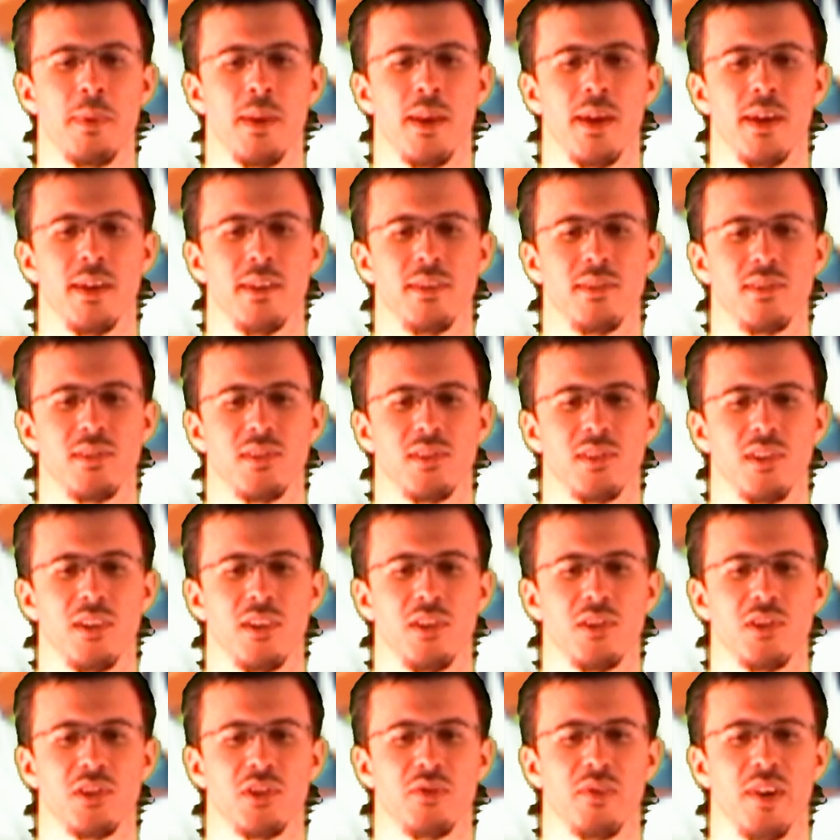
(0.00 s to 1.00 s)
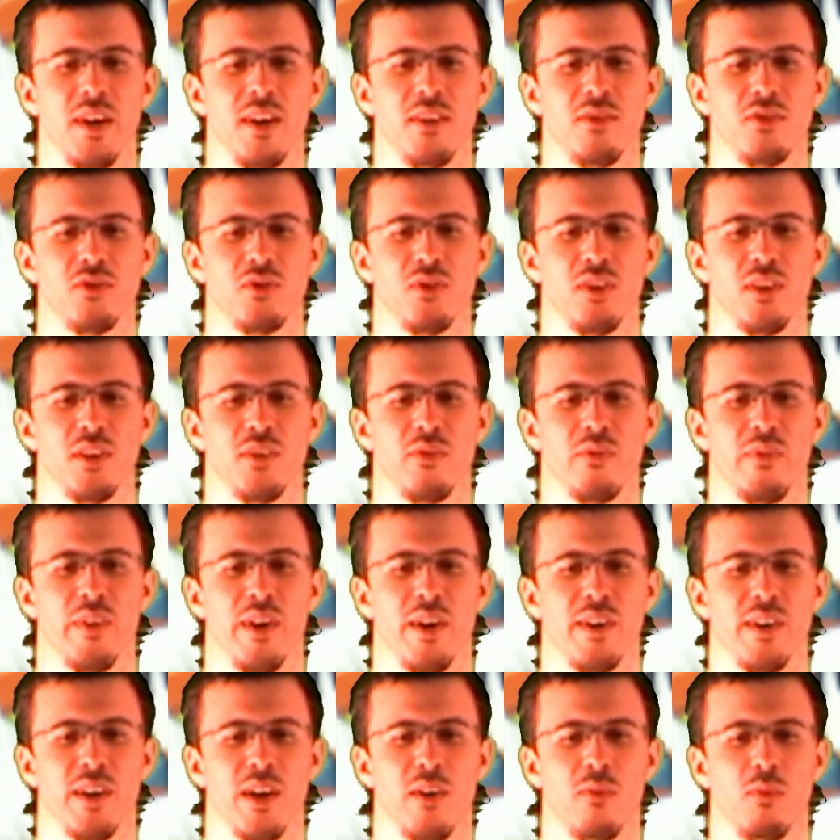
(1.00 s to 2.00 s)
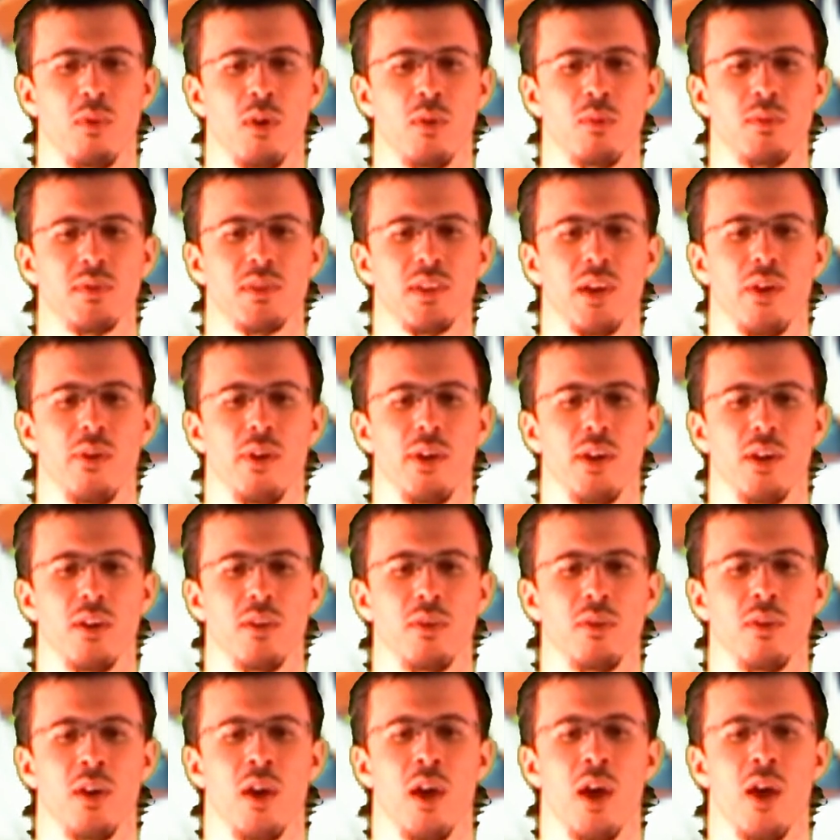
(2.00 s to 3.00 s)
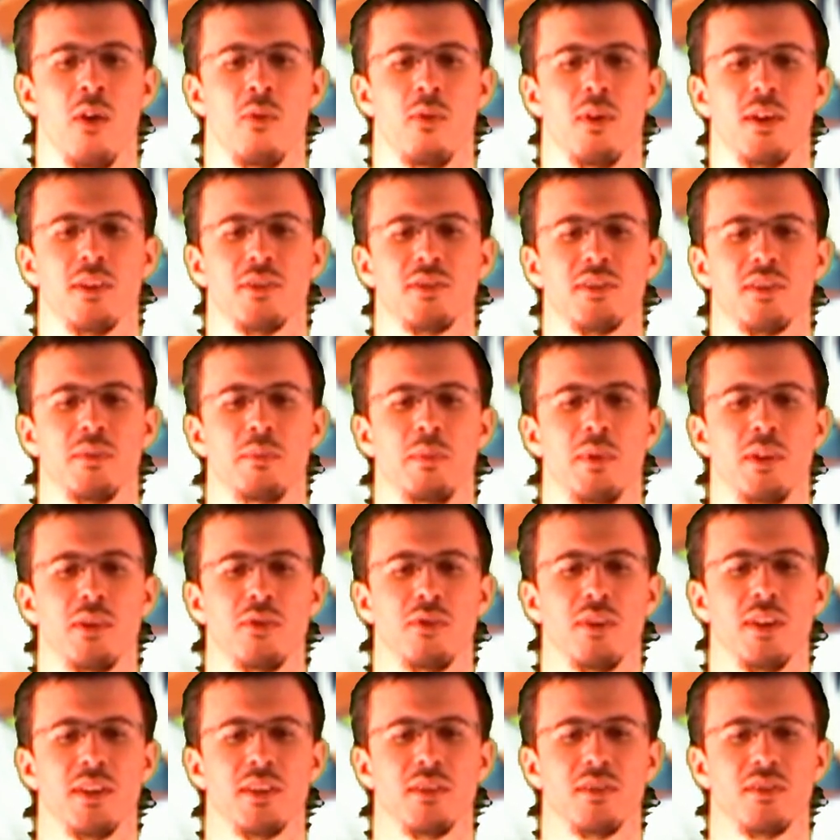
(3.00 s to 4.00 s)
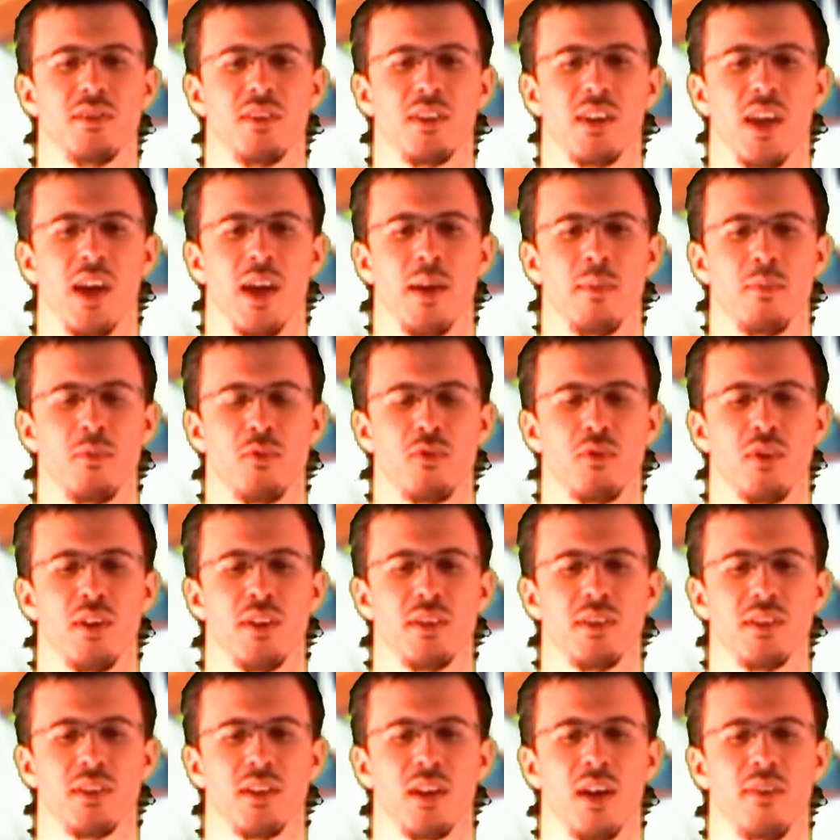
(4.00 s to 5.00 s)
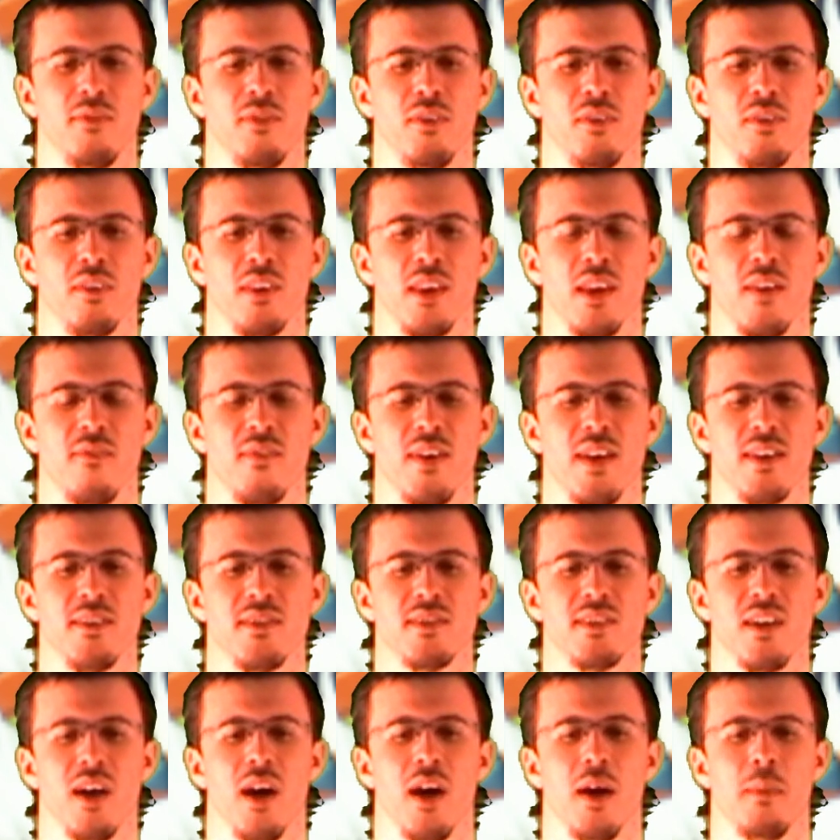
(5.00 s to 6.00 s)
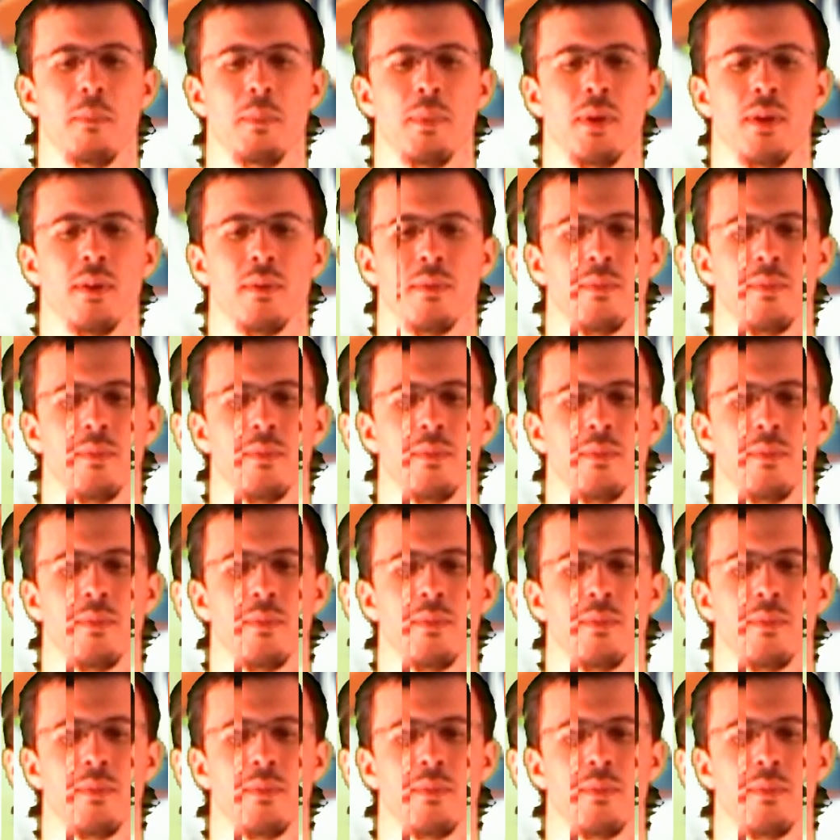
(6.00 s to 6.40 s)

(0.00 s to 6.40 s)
players searched around trying to find out what was going on, whilst the moderators of the game tried to cover the events up.